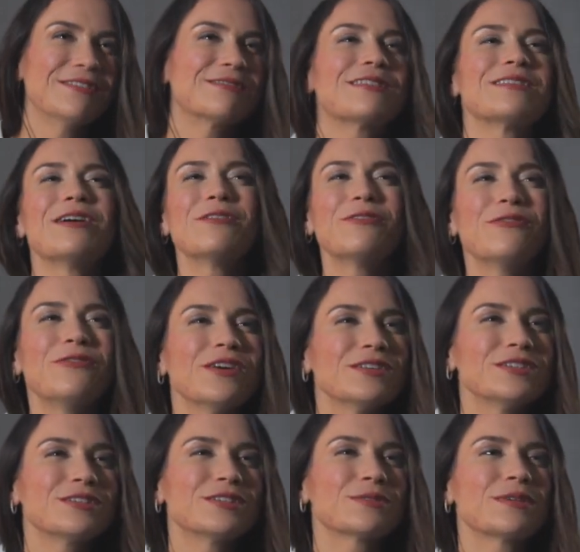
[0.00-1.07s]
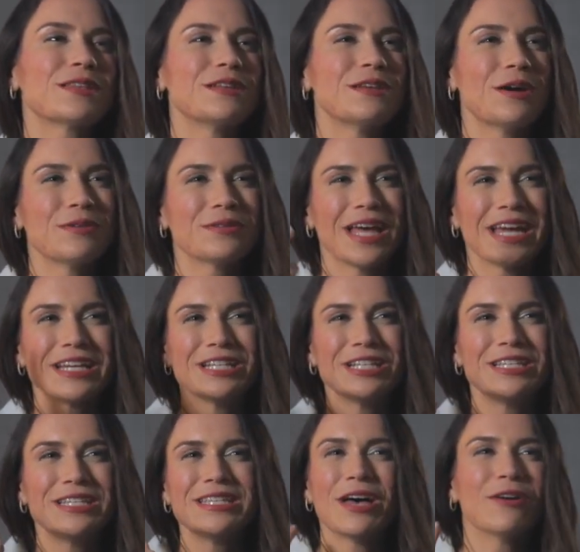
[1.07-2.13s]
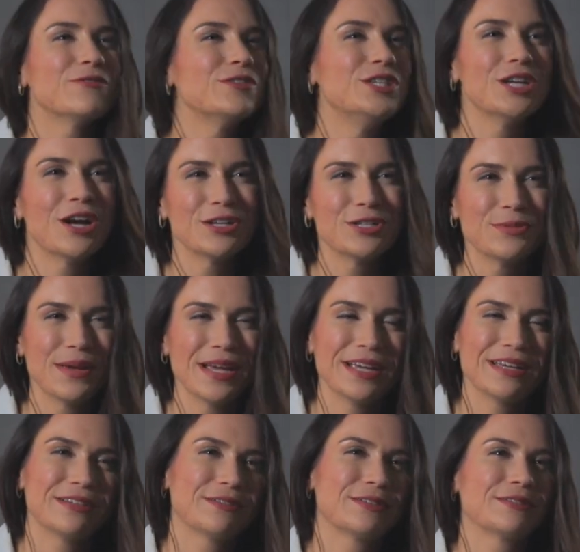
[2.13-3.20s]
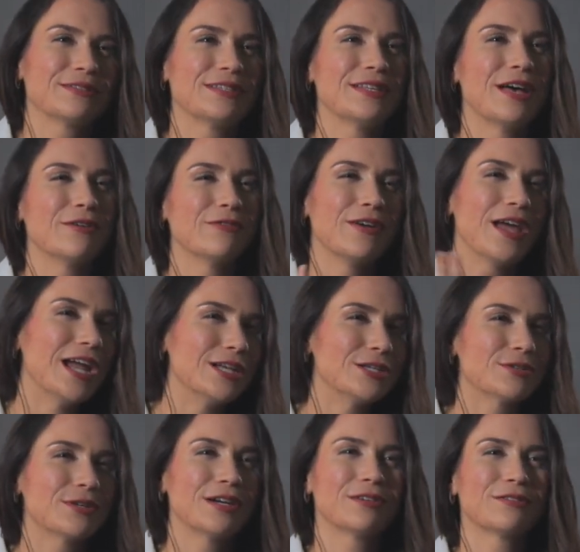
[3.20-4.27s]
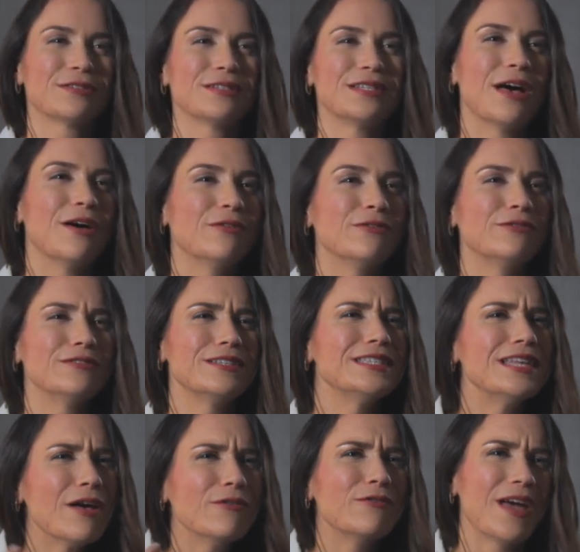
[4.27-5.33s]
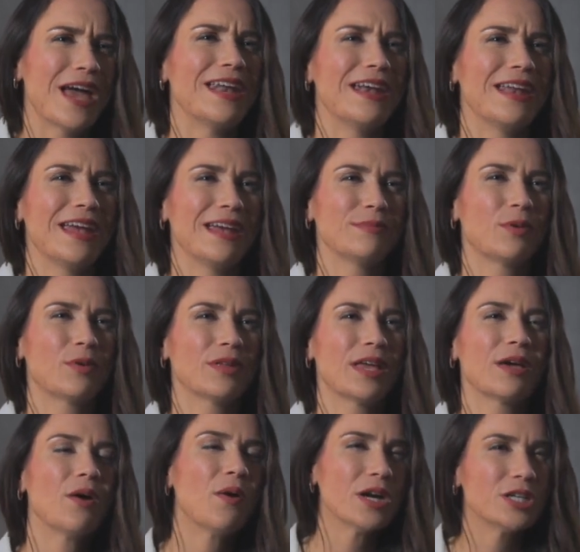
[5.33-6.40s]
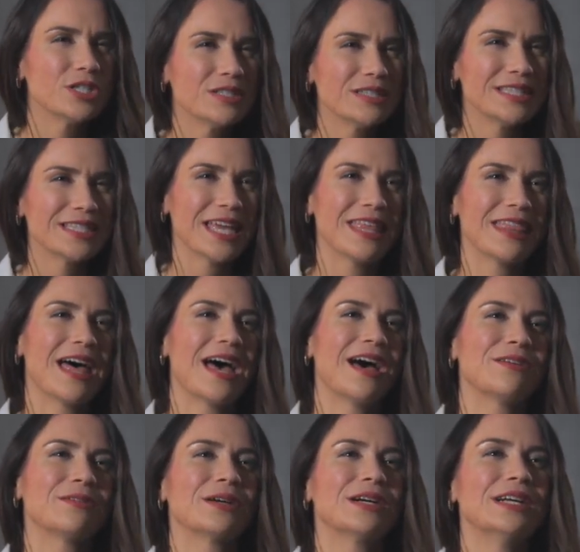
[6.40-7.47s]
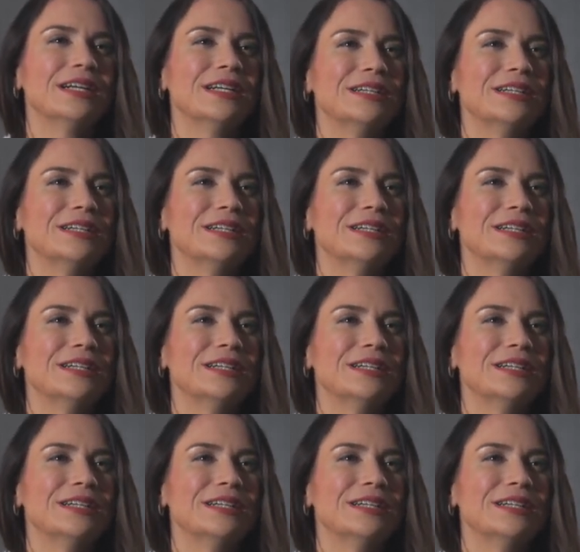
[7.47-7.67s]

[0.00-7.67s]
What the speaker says: With no filters, with no self-judgment or self-hatred or self-editing, more like, oh, I shouldn't say that, or,